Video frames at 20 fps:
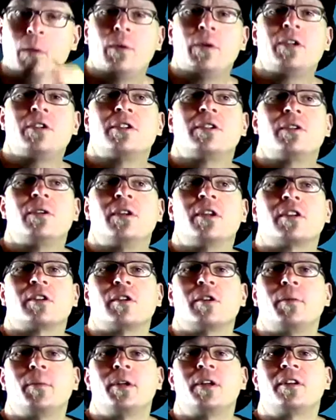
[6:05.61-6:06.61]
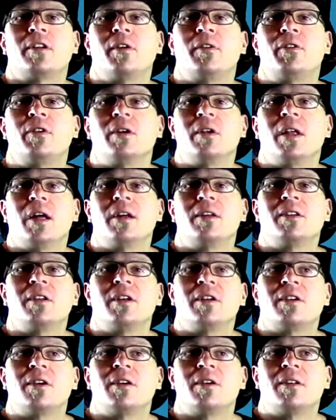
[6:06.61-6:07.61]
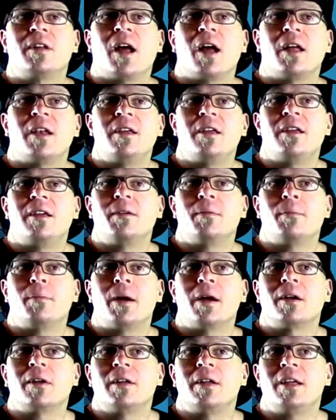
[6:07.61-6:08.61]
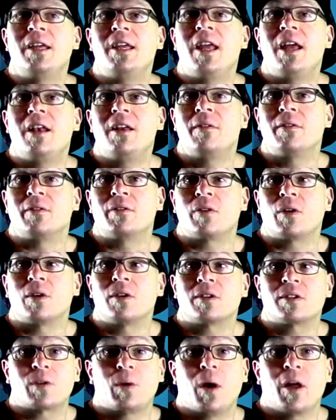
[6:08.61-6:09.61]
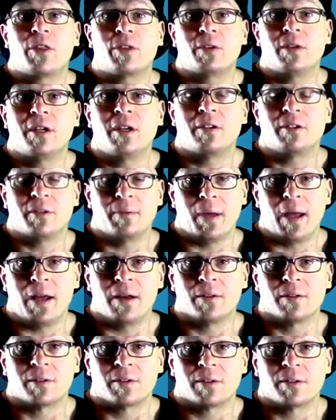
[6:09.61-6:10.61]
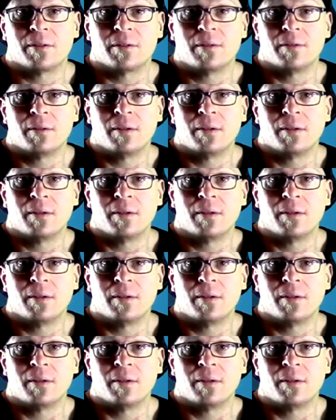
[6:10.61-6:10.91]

well, you just do this little bit of stuff for your legs," and it turns out he can barely, he can't even front squat 300 pounds